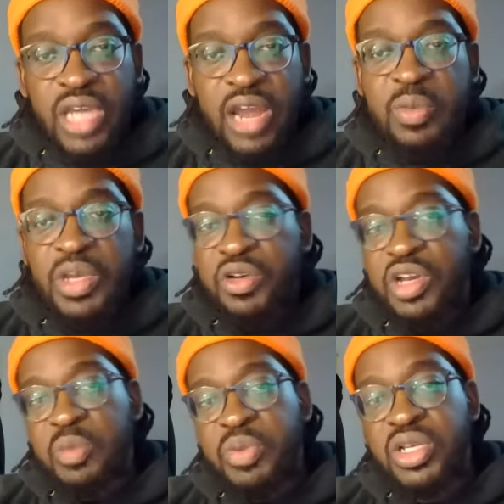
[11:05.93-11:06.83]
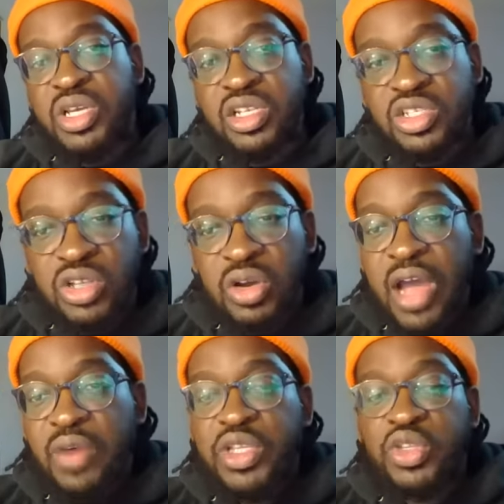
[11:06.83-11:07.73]
Caribbean Cricket Podcast, you know
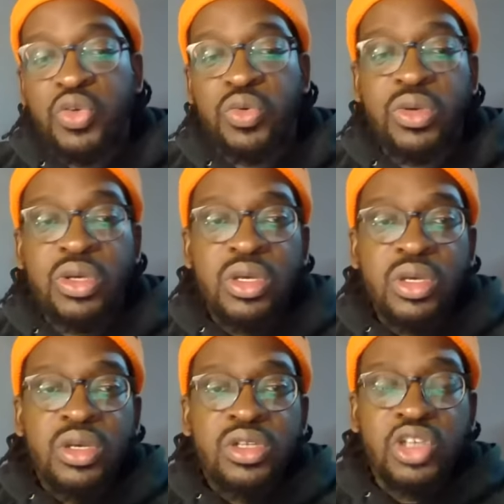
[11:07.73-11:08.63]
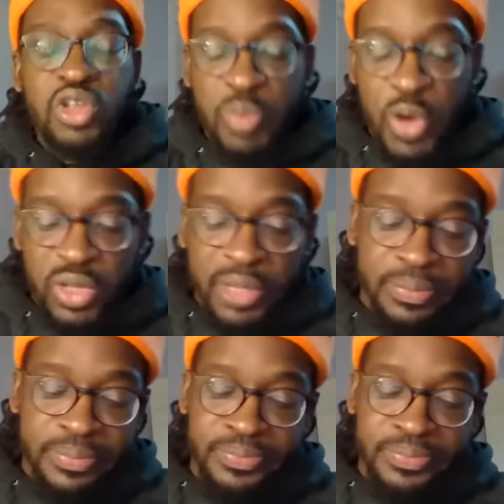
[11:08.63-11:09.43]
how we do. So the bowling.